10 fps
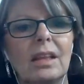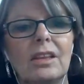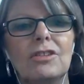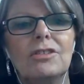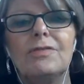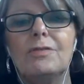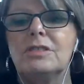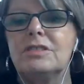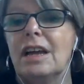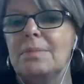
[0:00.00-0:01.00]
You're
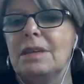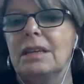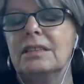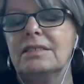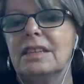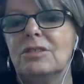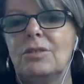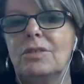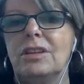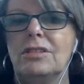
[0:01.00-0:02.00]
full-timing, because I know
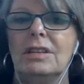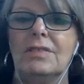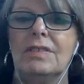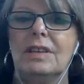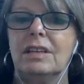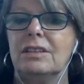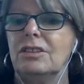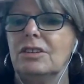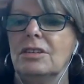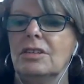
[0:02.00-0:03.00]
that you're living in
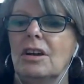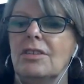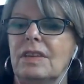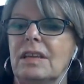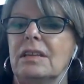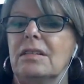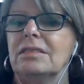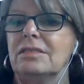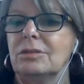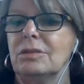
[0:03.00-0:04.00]
your RV in
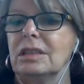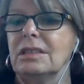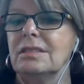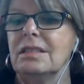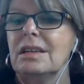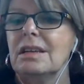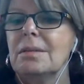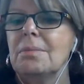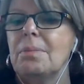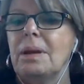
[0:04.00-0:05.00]
Asturias,
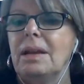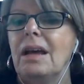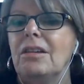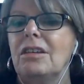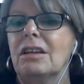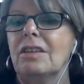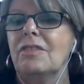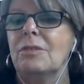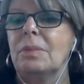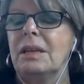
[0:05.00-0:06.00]
but how long have
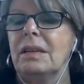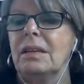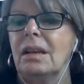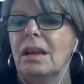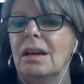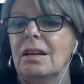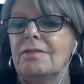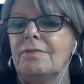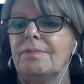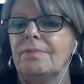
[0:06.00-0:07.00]
you been
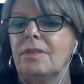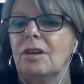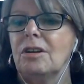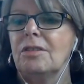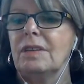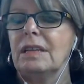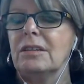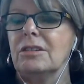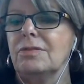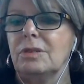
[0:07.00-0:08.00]
RVing
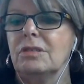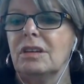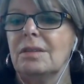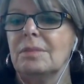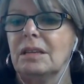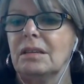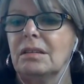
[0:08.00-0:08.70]
or full-timing?